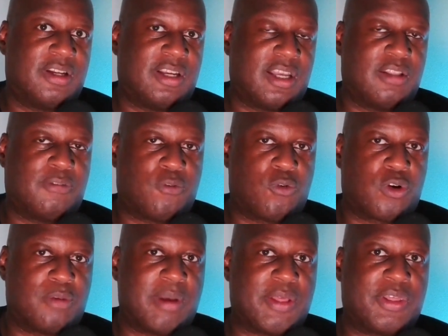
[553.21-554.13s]
in the
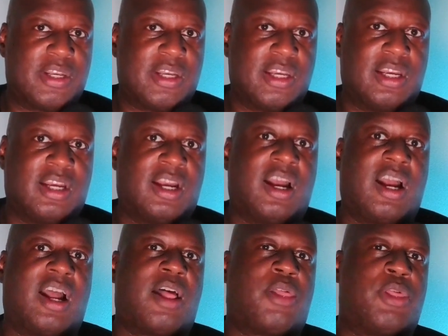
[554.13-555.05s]
Ford method.
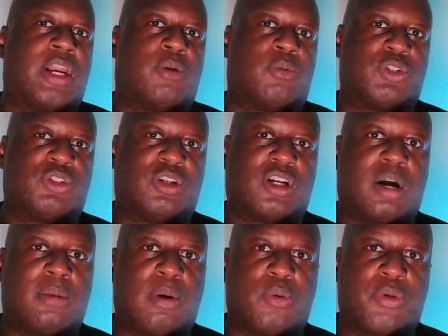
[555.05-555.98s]
Then I want you to
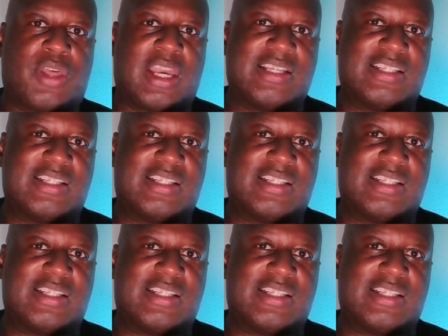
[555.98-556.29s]
come up with a